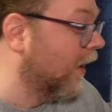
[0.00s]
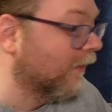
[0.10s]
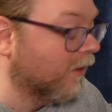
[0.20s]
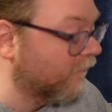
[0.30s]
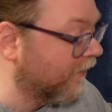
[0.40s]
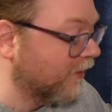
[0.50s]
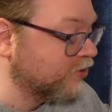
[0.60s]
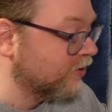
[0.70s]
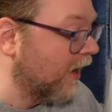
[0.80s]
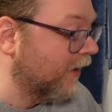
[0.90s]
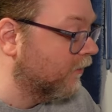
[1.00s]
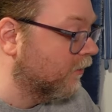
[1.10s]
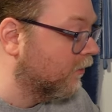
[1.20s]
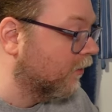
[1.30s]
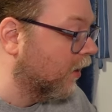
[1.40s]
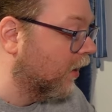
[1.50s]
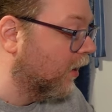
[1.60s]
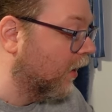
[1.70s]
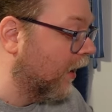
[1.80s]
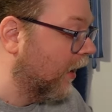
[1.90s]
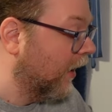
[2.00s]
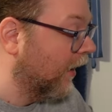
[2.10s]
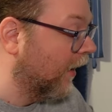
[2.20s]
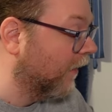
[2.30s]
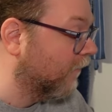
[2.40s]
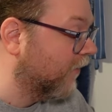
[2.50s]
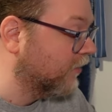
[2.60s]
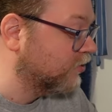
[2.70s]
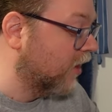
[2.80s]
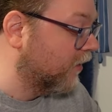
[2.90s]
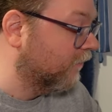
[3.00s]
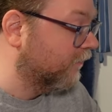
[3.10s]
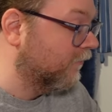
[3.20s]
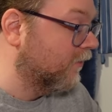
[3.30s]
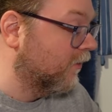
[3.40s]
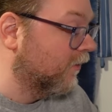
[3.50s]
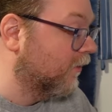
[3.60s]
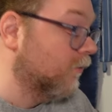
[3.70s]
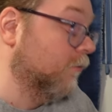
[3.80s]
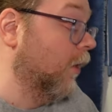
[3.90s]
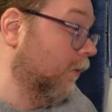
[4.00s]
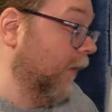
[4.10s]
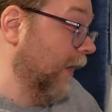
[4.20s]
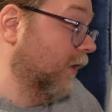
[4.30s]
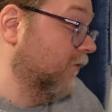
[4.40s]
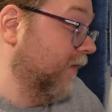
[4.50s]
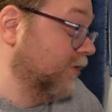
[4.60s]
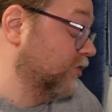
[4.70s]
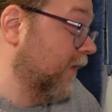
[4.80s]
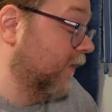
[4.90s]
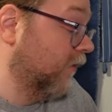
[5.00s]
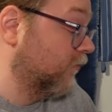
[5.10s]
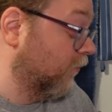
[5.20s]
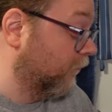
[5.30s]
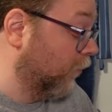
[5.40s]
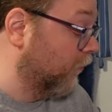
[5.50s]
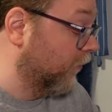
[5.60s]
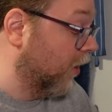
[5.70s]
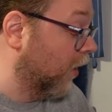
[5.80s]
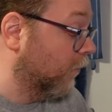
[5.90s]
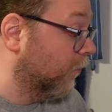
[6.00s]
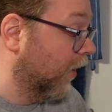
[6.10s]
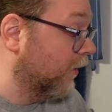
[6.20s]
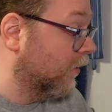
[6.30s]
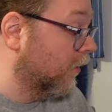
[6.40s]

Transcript: I love that shot. I love that shot of... I love that shot that it's just frozen on, but...